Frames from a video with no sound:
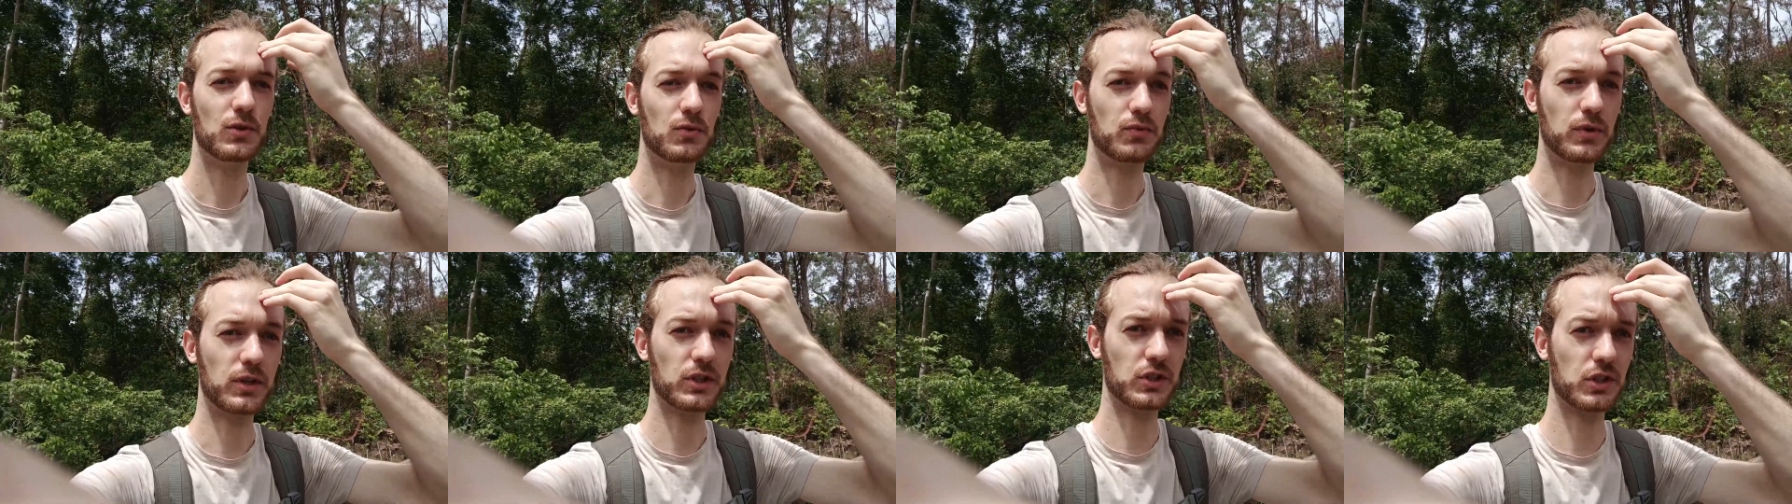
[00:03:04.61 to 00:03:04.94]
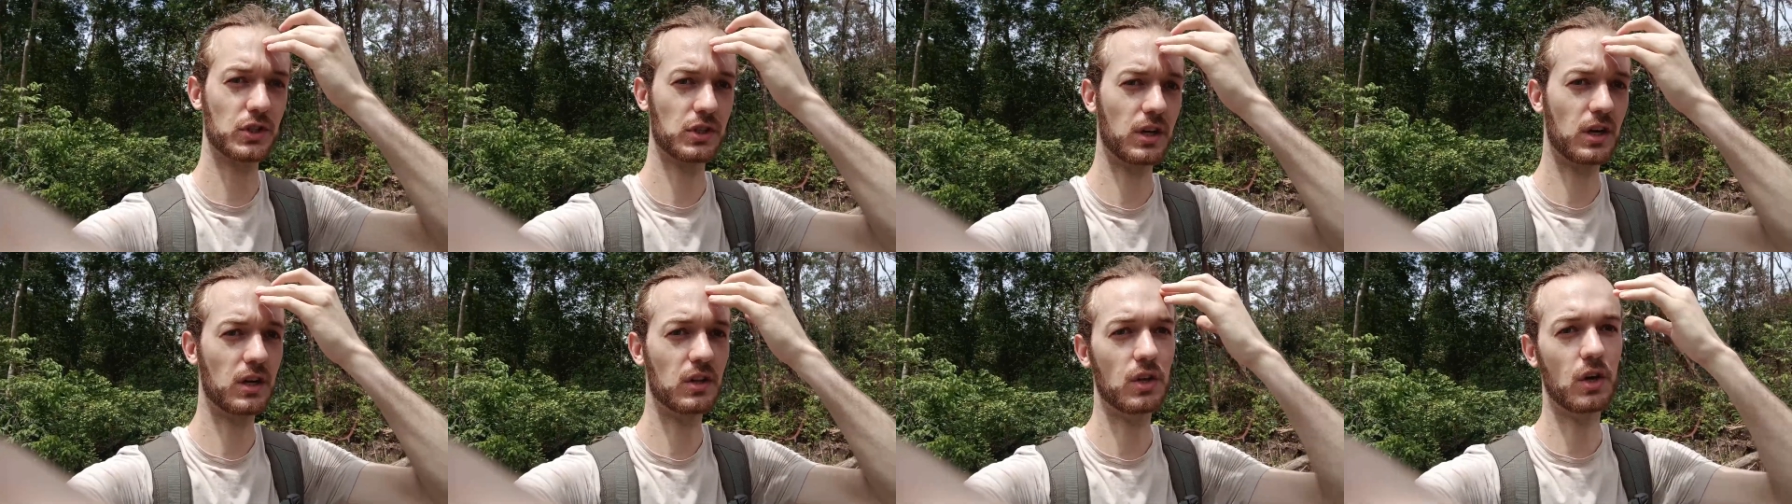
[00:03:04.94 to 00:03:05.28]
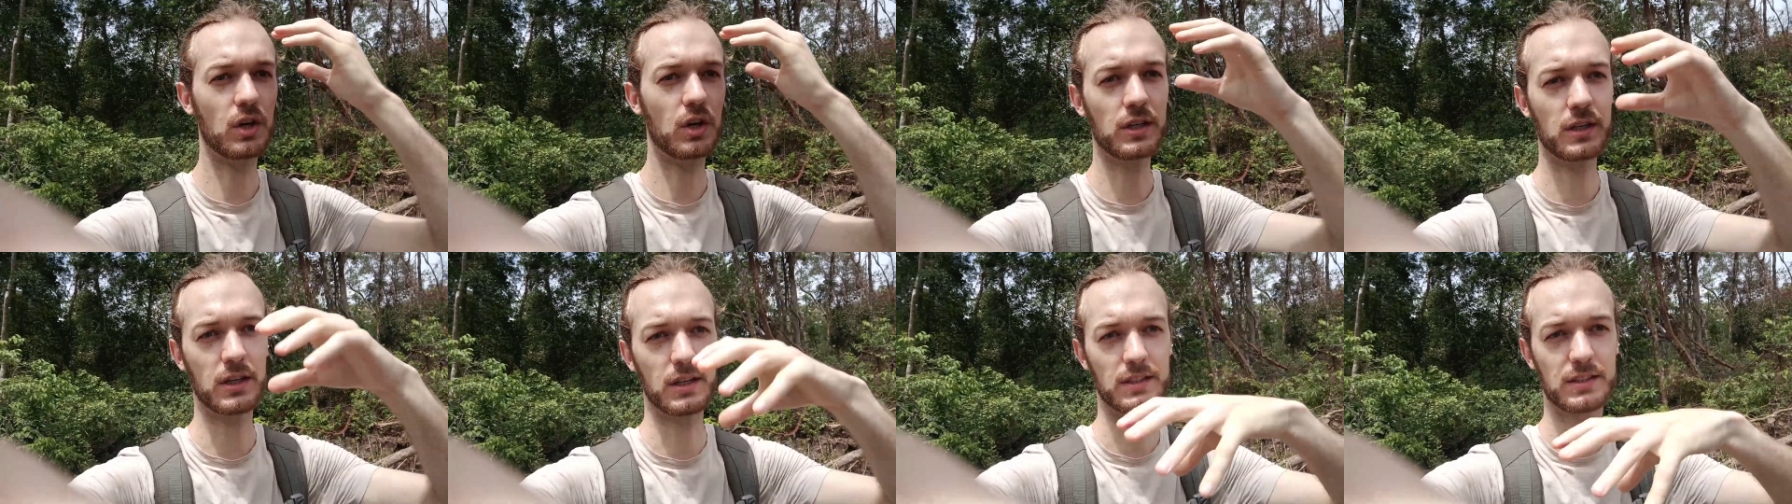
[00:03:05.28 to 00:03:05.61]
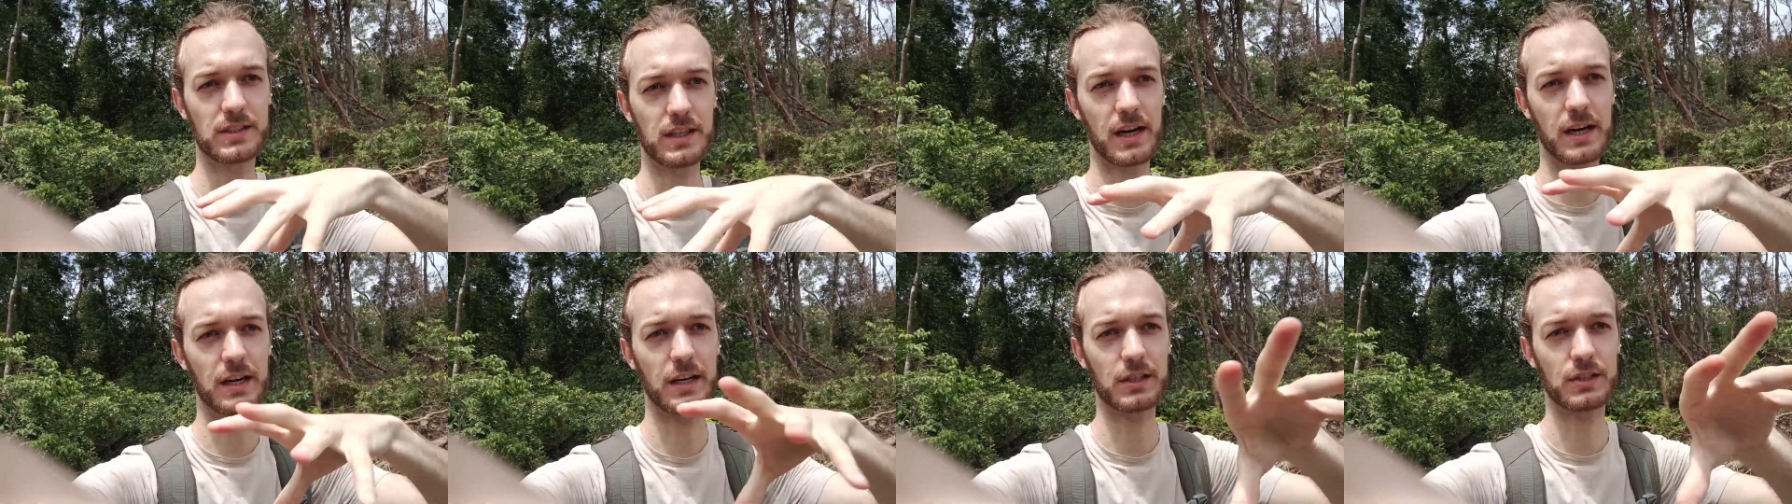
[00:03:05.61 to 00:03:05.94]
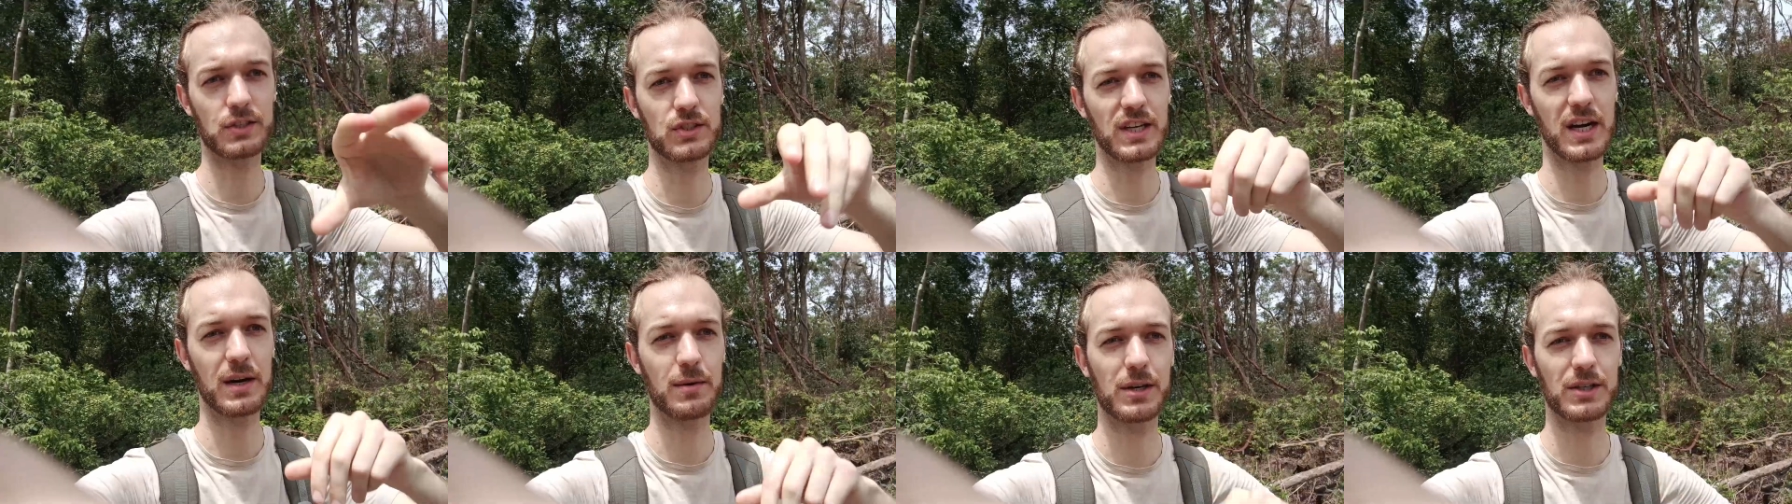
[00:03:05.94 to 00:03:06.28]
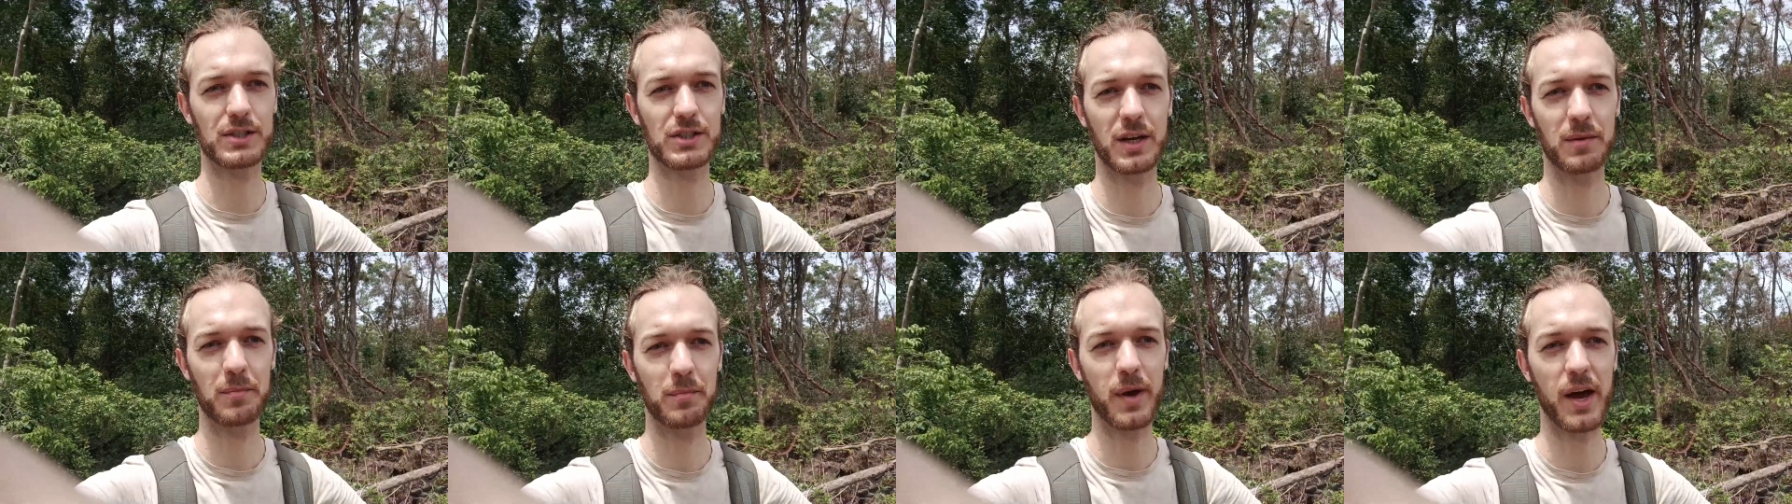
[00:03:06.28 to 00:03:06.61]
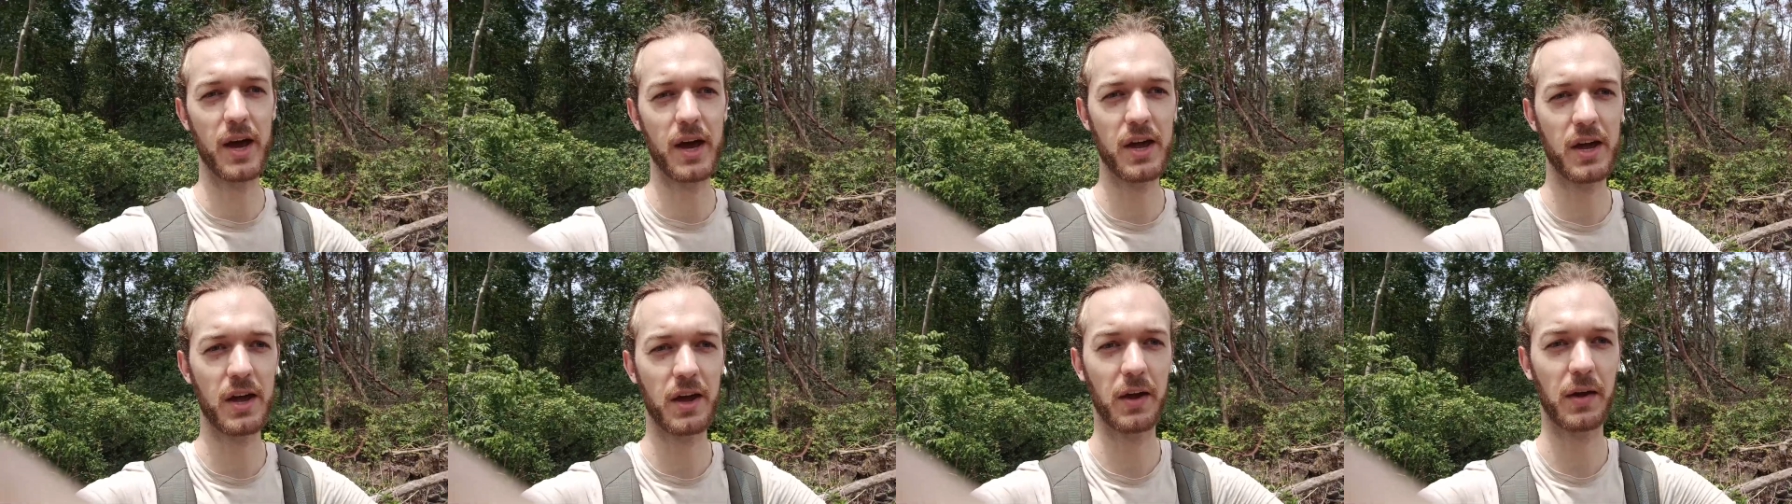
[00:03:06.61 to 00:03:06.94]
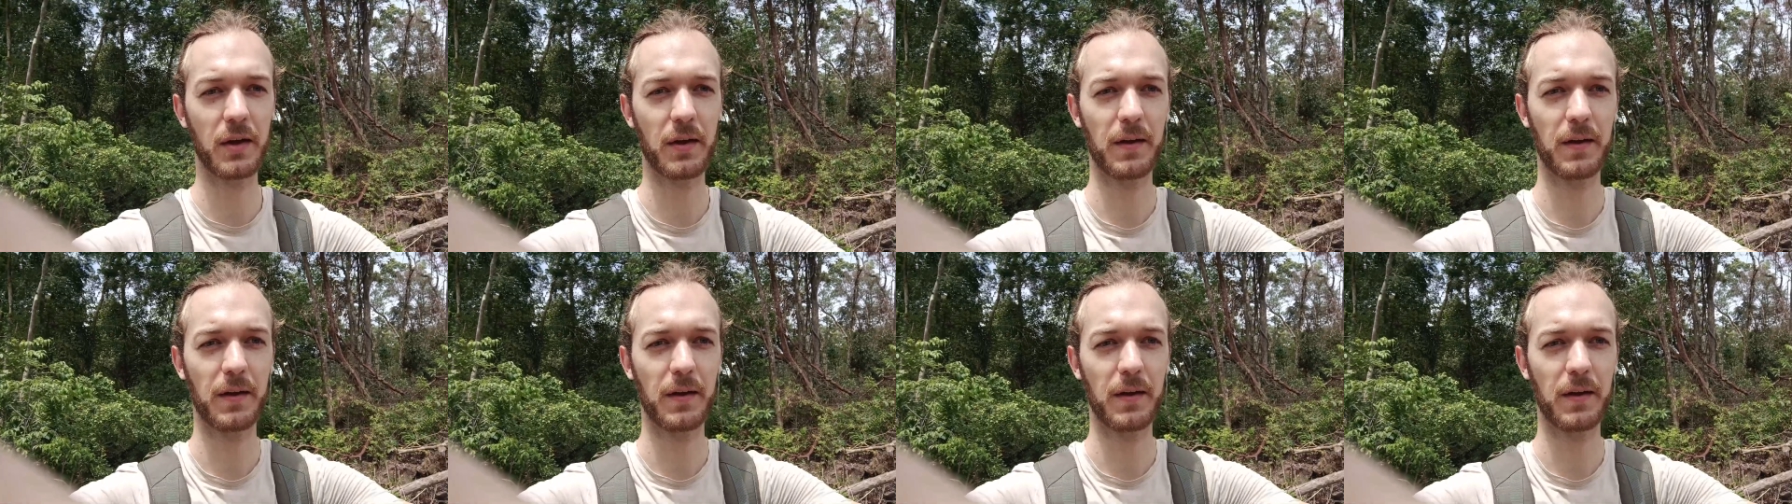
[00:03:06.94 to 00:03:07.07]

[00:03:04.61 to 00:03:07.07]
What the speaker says: vision on the entire Saracen Bay,